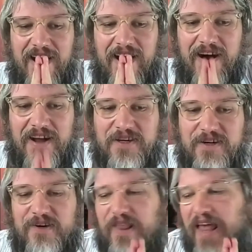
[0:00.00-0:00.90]

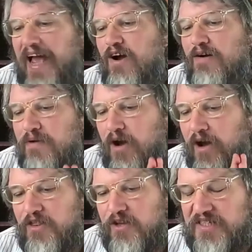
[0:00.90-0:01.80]
utter lack of
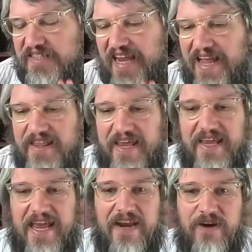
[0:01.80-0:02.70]

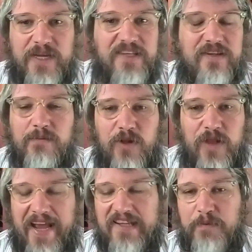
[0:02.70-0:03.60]
understanding and reasonable
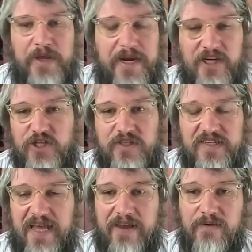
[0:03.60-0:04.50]

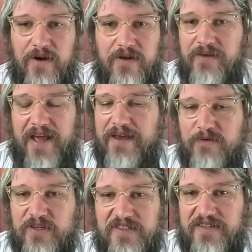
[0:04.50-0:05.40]
explanations I
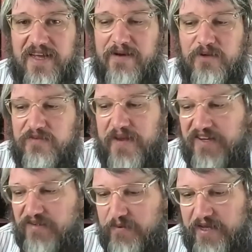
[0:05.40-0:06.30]
was
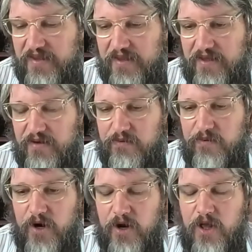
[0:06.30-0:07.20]
faced with
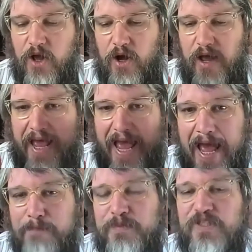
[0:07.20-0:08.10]
were
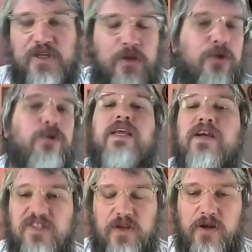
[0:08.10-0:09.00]
absolutely
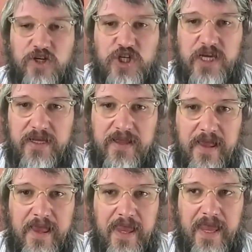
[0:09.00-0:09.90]
astonishing.
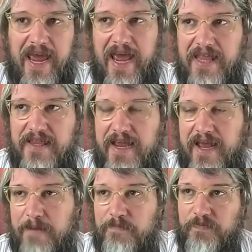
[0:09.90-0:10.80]
And
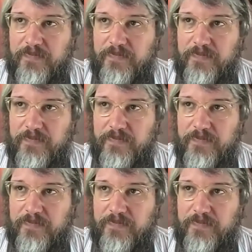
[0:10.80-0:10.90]
one